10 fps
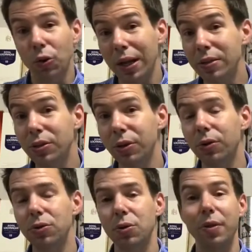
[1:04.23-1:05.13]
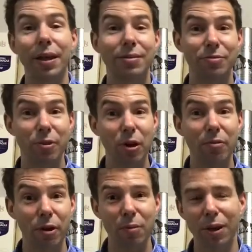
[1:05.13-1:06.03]
Dorazio. So thanks very,
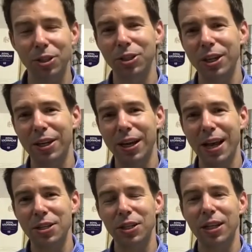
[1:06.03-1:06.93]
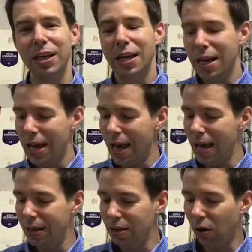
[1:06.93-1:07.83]
very much, Angela.
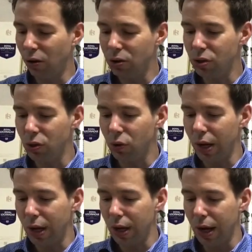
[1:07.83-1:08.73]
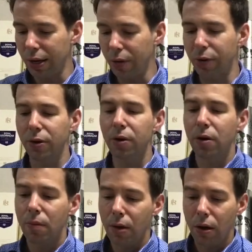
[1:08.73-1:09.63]
And also another
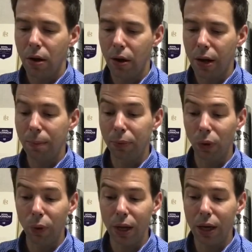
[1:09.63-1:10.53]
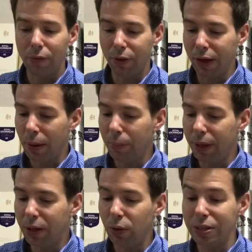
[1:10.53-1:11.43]
employee of the
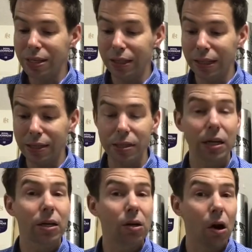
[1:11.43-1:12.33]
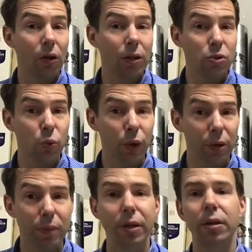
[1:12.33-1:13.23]
company known as Lisa Collins
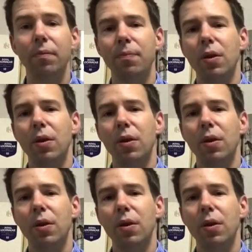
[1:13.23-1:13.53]
Wickman,